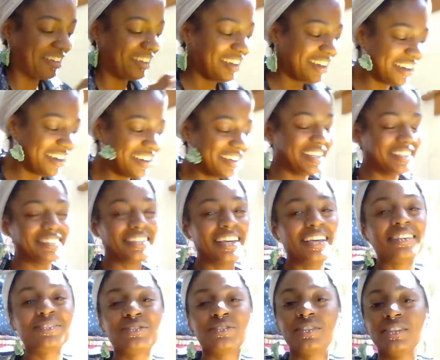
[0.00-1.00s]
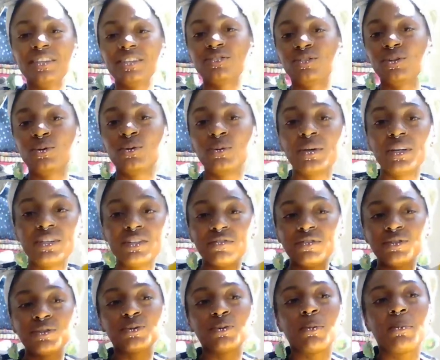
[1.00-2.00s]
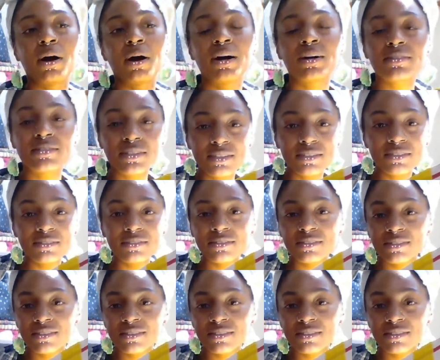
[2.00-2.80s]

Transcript: They sent these two individual boxes.